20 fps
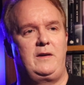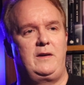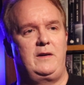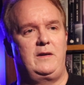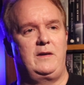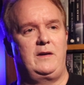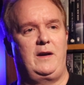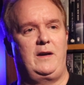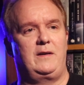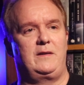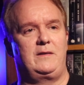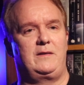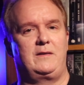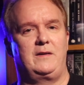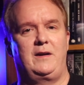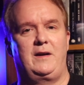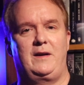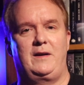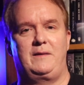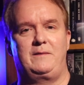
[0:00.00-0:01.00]
and,
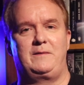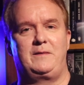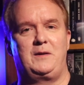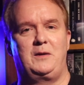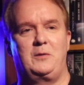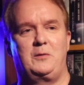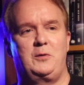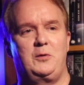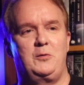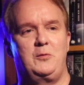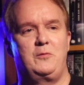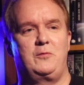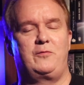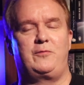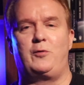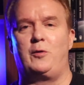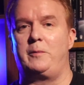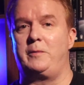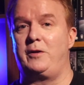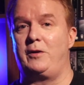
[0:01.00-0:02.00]
uh, you know, who
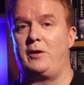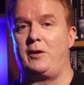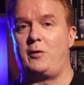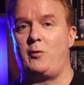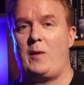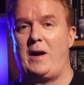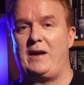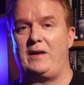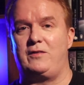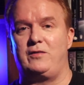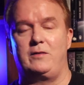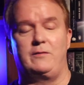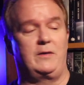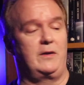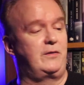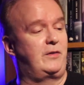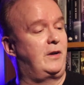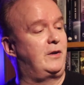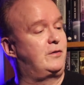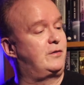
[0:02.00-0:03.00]
formed an aquatic
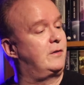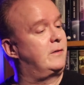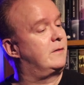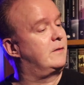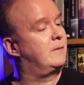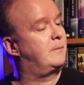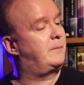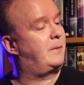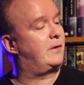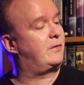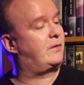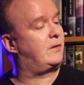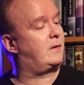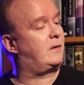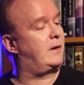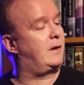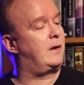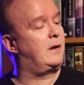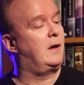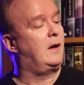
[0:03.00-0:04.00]
civilization,
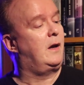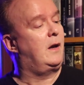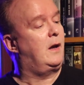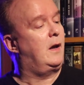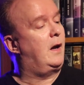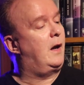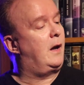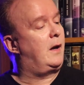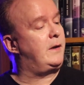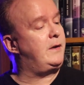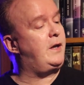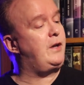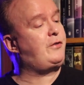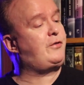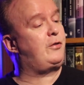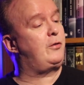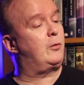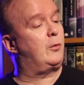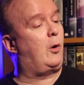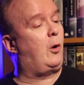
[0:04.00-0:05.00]
basically.
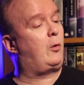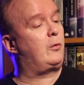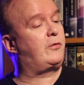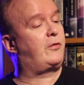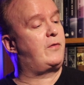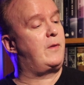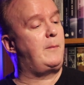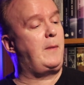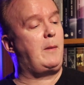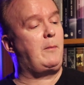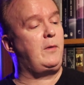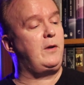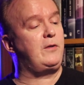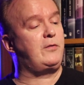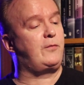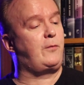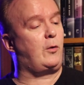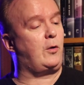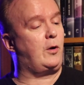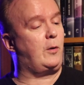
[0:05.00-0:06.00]
Yitu holds the
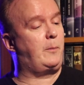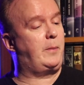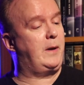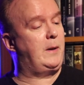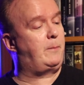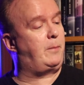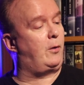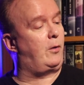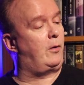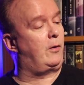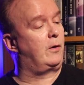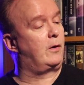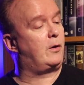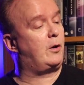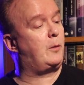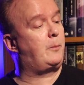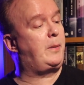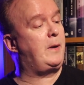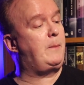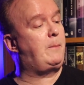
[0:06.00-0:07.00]
memories for her people.
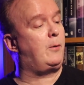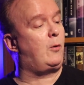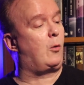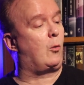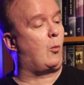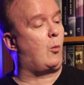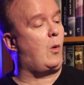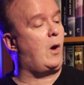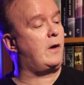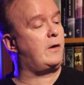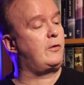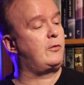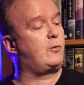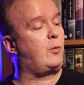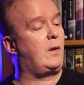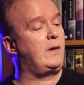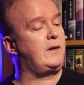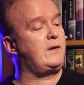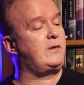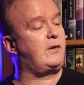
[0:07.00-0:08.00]
Her people,
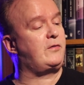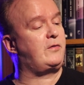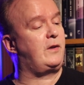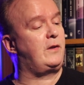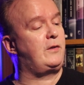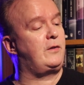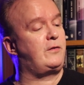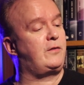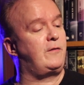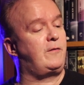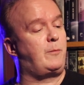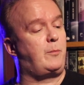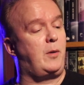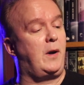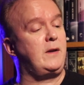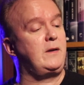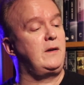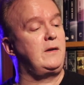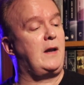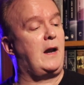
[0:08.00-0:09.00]
water-dwelling descendants of
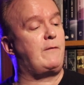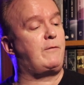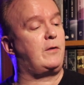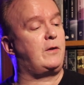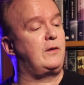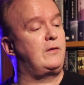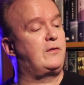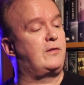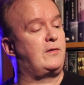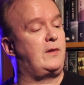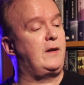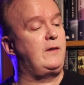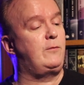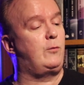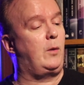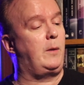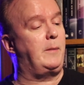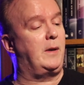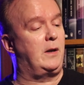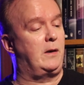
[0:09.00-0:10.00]
pregnant African slave
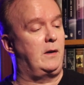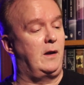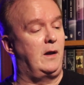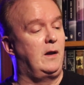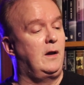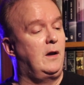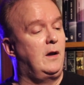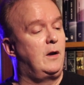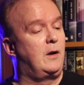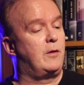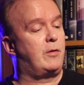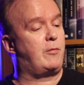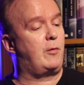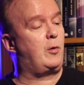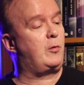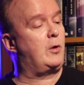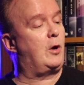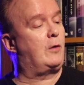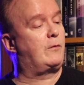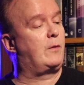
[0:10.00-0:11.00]
women
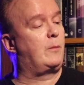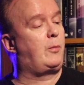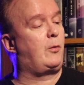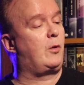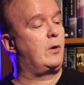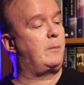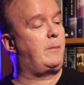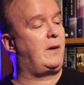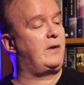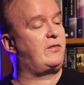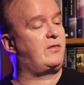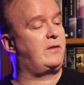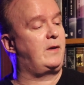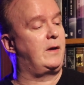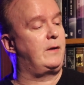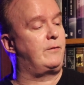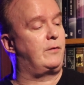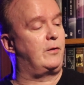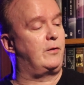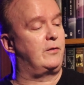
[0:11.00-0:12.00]
thrown overboard by
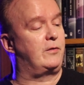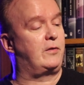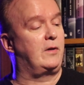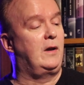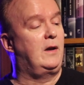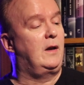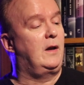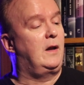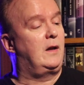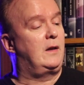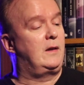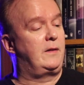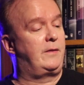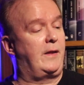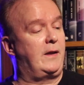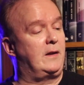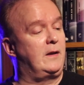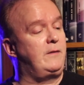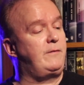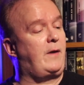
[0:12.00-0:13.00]
slavers.
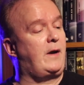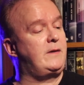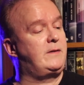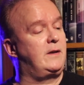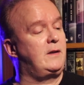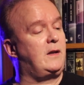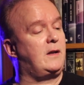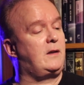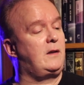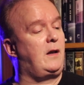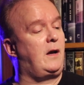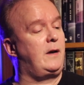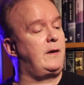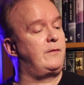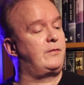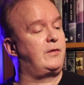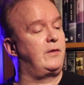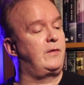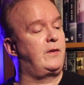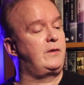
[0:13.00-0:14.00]
They live idyllic
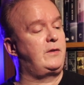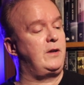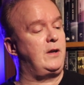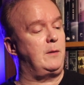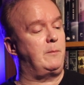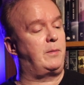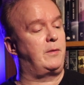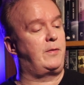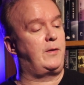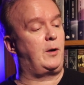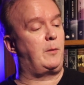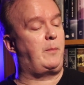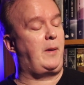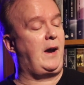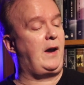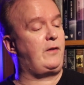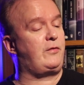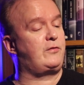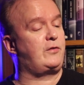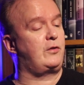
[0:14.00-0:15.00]
lives in the deep. Their
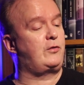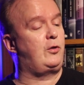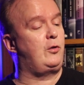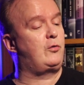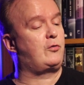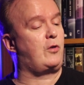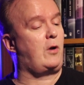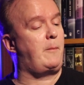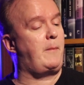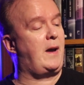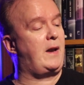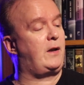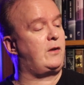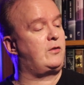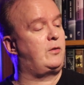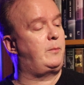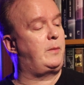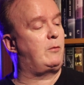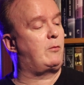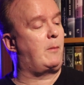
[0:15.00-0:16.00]
past, too
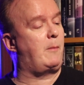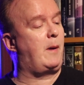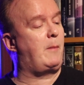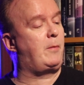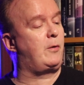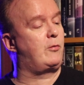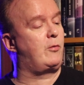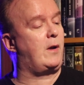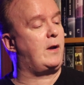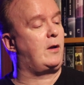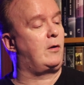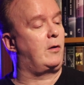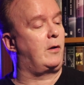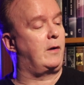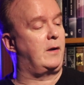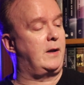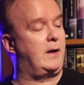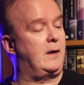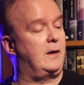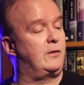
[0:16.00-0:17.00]
traumatic to be remembered
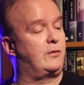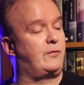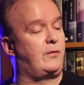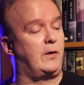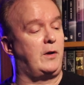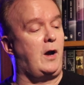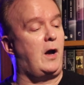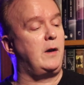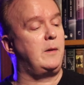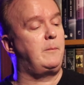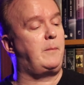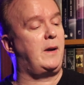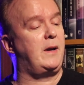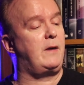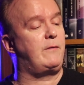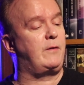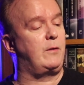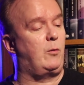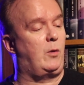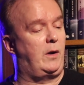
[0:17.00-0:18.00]
regularly, is forgotten by
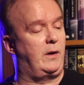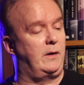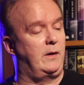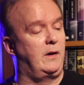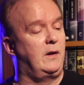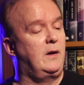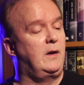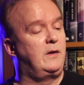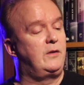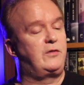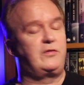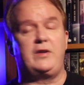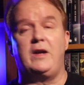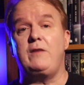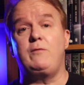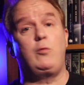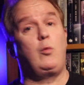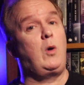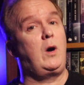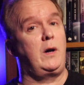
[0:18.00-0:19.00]
everyone,
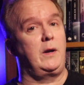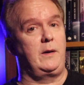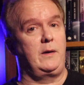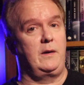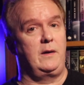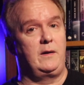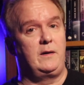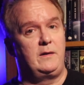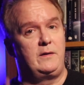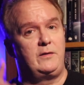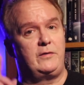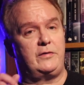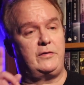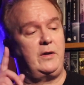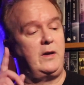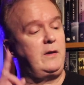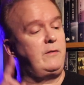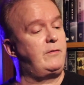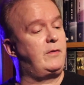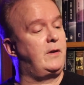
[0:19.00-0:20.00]
save one,
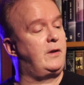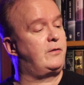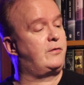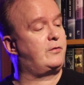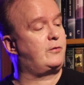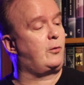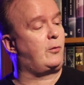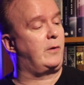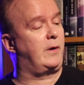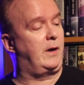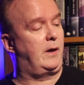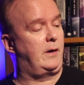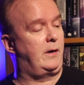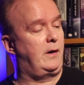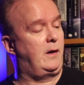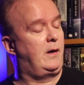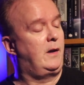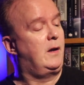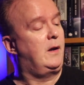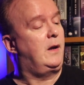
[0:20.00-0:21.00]
save the
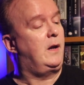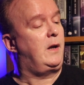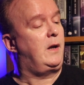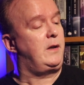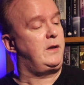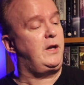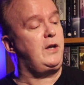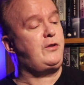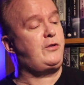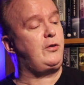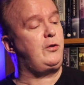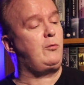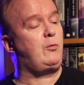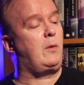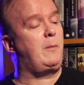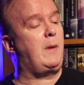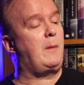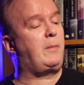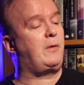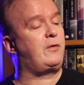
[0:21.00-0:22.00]
historian. Yitu
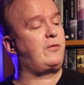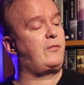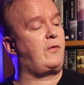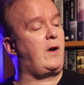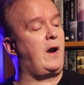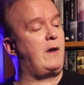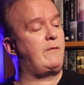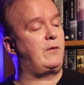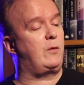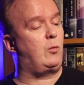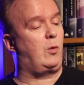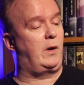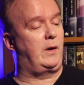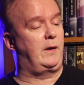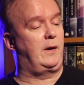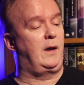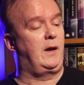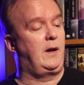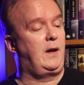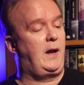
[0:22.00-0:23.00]
remembers for
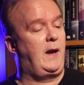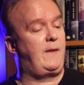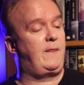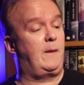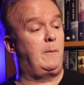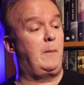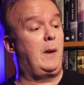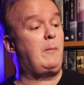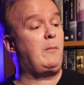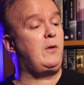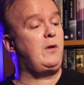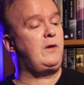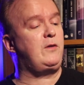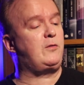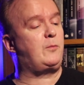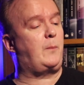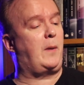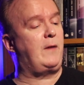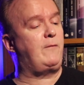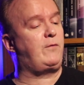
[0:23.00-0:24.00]
everyone, and the
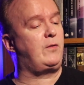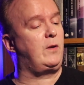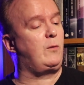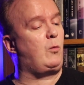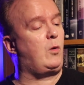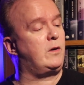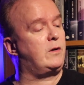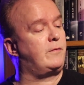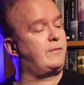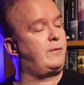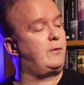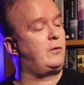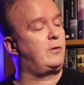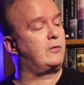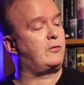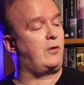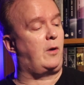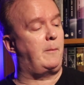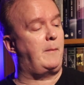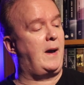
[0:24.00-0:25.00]
memories, painful and wonderful,
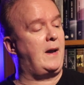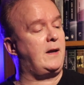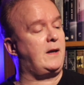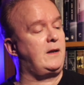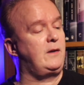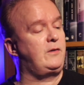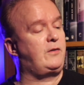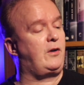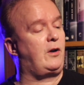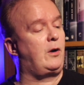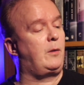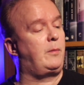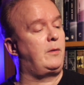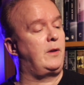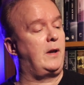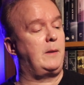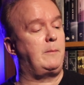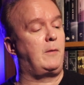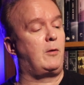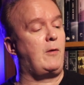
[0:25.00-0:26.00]
traumatic and
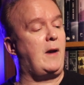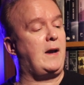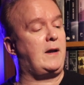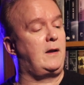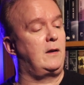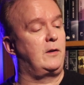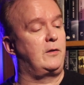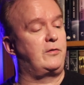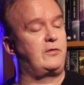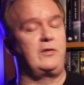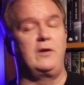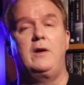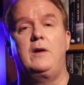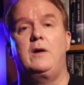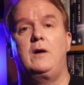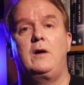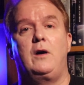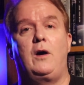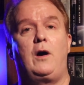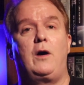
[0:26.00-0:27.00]
terrible and miraculous,
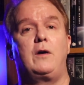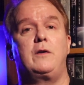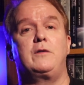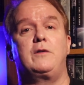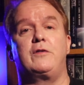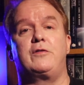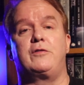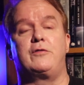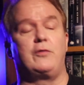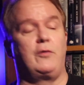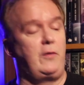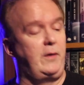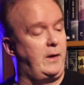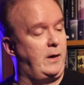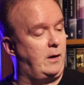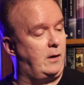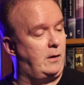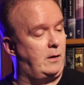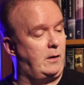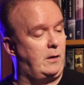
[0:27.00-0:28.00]
are
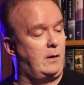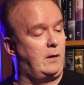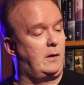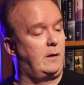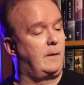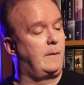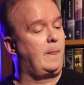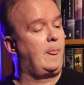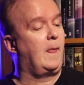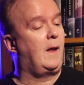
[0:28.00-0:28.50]
destroying her.